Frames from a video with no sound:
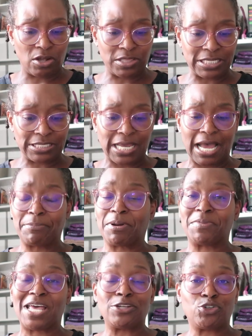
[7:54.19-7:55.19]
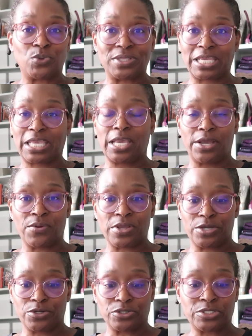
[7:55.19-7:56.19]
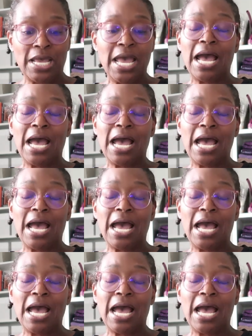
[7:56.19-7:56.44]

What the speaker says: on the top, I'm not doing the carriers,